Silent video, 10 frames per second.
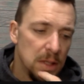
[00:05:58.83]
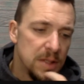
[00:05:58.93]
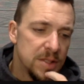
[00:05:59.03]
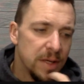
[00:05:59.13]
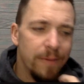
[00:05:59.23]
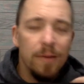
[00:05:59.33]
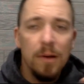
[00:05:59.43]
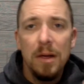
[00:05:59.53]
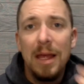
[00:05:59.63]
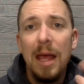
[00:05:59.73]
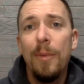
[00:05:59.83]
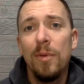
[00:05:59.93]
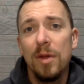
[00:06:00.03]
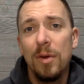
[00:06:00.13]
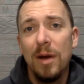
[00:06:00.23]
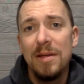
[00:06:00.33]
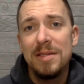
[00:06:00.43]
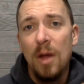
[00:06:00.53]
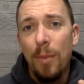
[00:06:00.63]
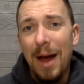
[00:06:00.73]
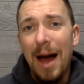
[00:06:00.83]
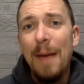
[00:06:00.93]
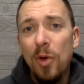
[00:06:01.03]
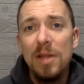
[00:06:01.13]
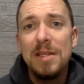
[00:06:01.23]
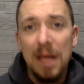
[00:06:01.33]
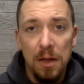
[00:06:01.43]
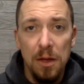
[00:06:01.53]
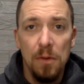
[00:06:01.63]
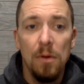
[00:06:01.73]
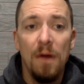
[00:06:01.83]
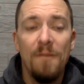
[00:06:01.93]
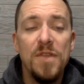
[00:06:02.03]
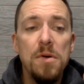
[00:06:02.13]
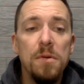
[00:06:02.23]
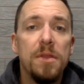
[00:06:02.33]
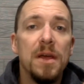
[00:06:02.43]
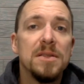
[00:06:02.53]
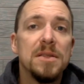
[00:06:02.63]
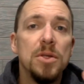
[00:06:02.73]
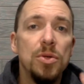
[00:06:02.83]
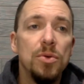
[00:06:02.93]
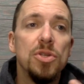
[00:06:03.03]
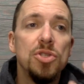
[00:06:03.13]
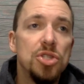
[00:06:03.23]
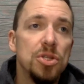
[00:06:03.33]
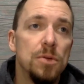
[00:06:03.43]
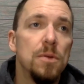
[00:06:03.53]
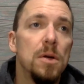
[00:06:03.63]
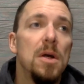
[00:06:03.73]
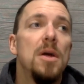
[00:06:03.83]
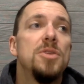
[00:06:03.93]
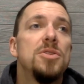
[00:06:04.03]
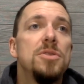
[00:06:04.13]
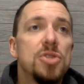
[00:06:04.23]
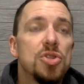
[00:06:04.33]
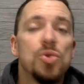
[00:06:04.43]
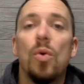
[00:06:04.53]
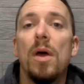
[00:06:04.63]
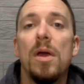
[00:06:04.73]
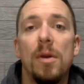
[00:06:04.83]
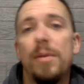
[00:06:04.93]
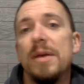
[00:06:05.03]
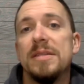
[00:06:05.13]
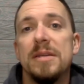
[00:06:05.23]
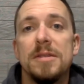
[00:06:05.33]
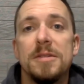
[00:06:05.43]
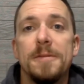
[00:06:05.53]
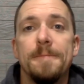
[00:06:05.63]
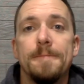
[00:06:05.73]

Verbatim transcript: So keep it with a grain of salt. But I'm going to tell you a few things that you do to destroy your business.